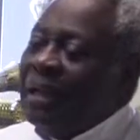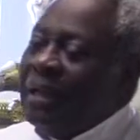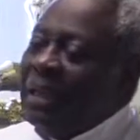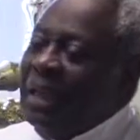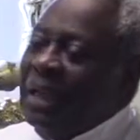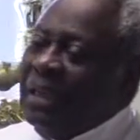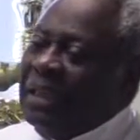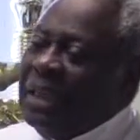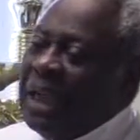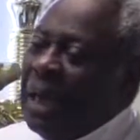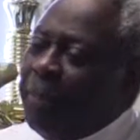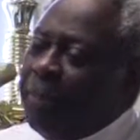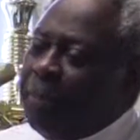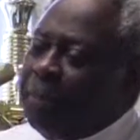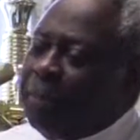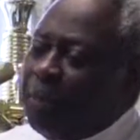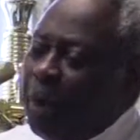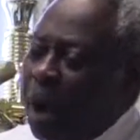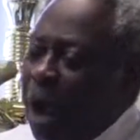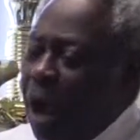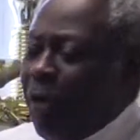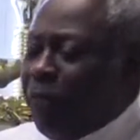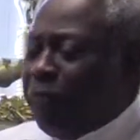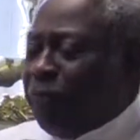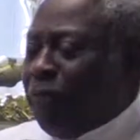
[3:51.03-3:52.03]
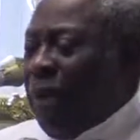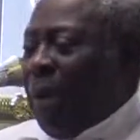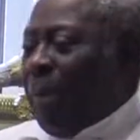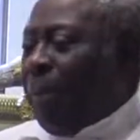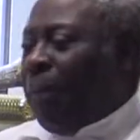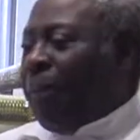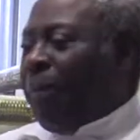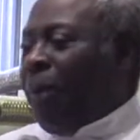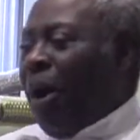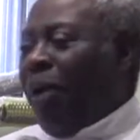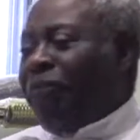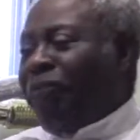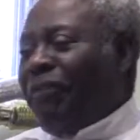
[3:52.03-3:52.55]
the great
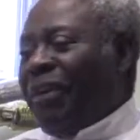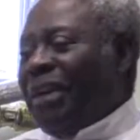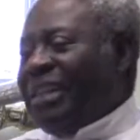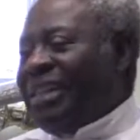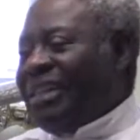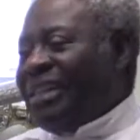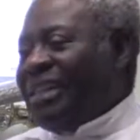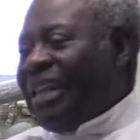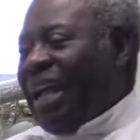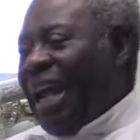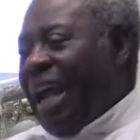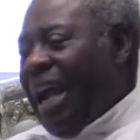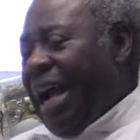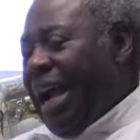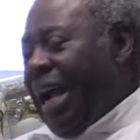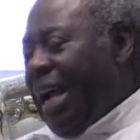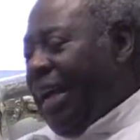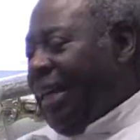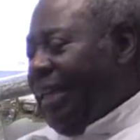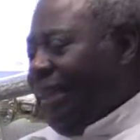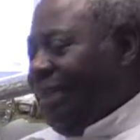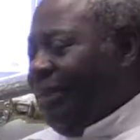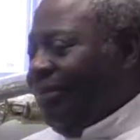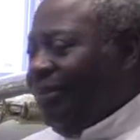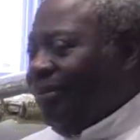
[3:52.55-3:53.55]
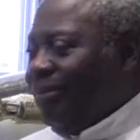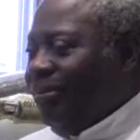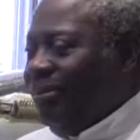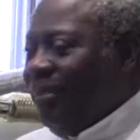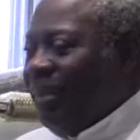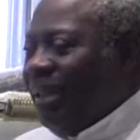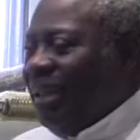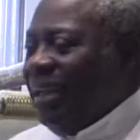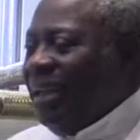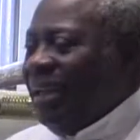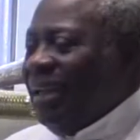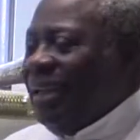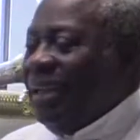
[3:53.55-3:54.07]
prophet prophesied,
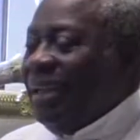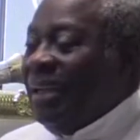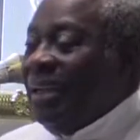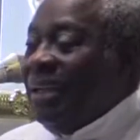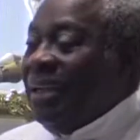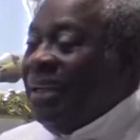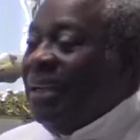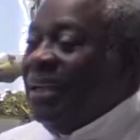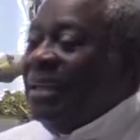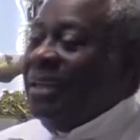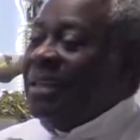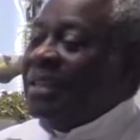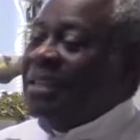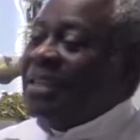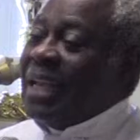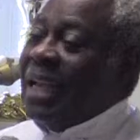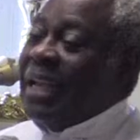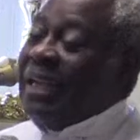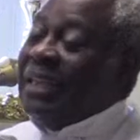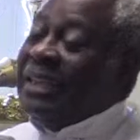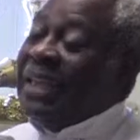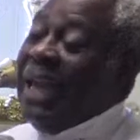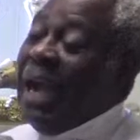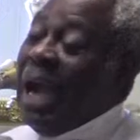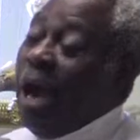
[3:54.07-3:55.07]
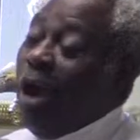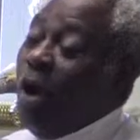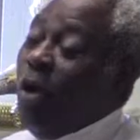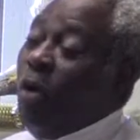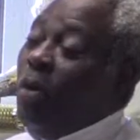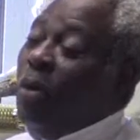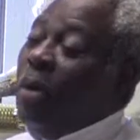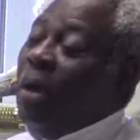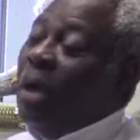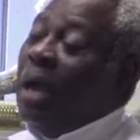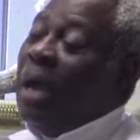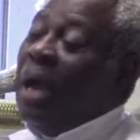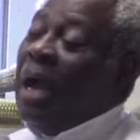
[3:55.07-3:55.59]
saying,
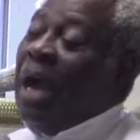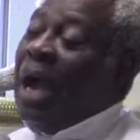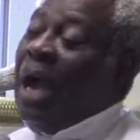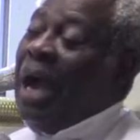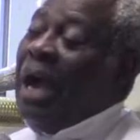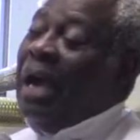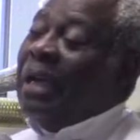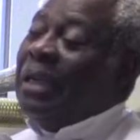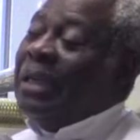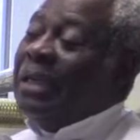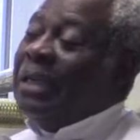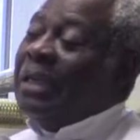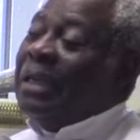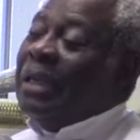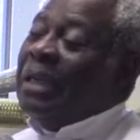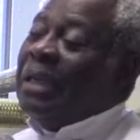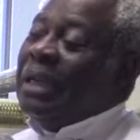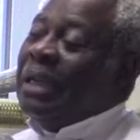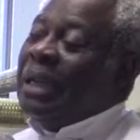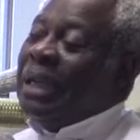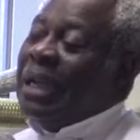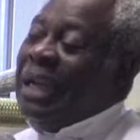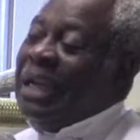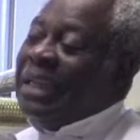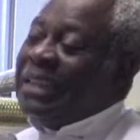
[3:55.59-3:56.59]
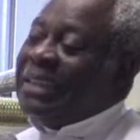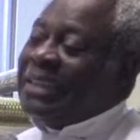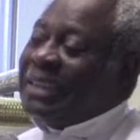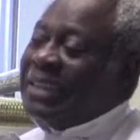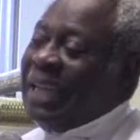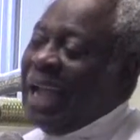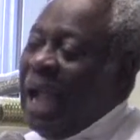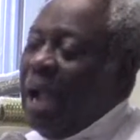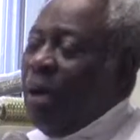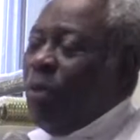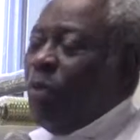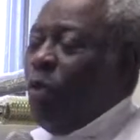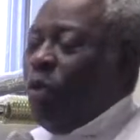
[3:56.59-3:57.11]
now, a
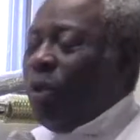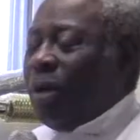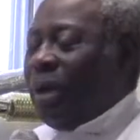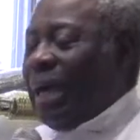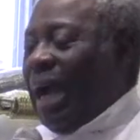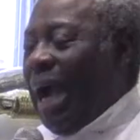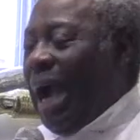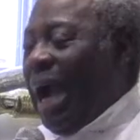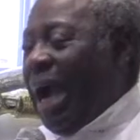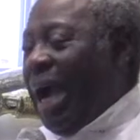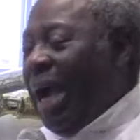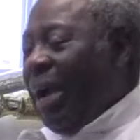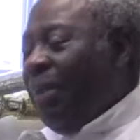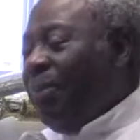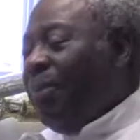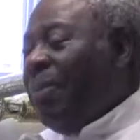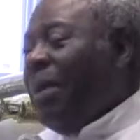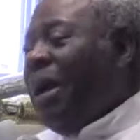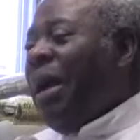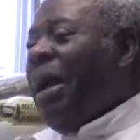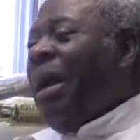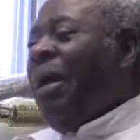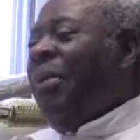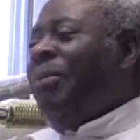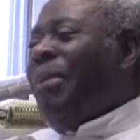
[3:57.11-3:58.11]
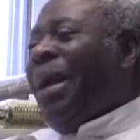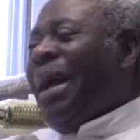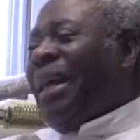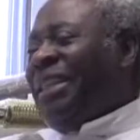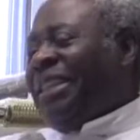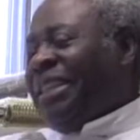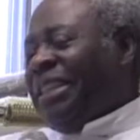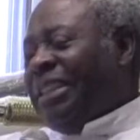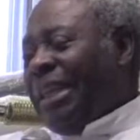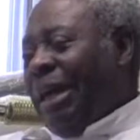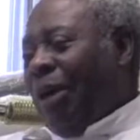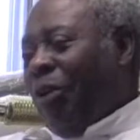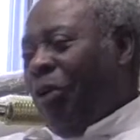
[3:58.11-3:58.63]
time will come, my
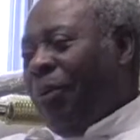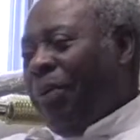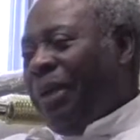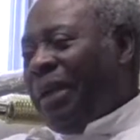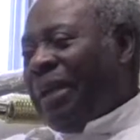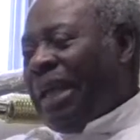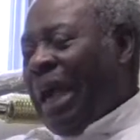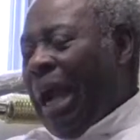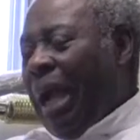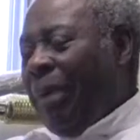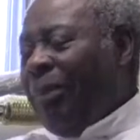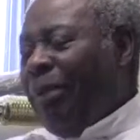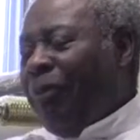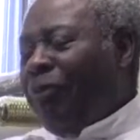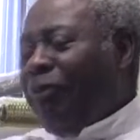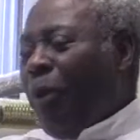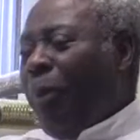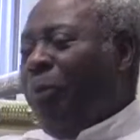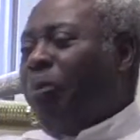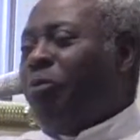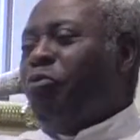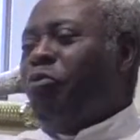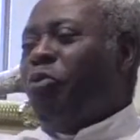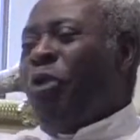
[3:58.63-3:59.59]
children will be coming from